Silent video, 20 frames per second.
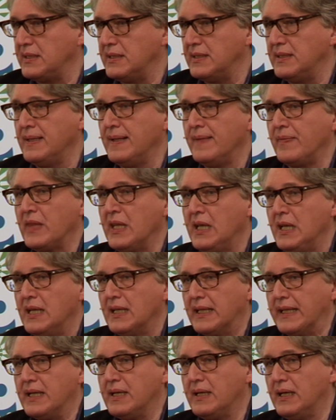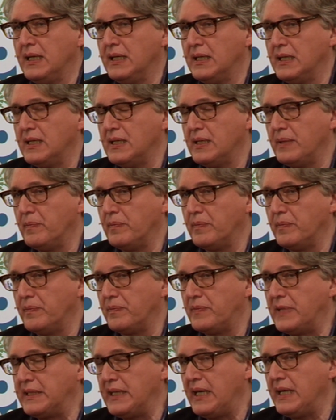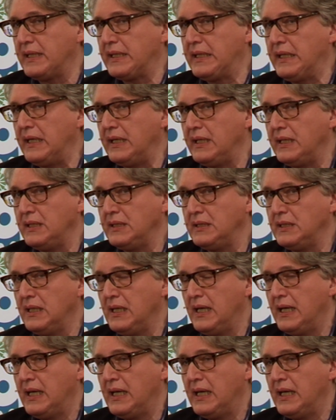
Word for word: Yeah? But again,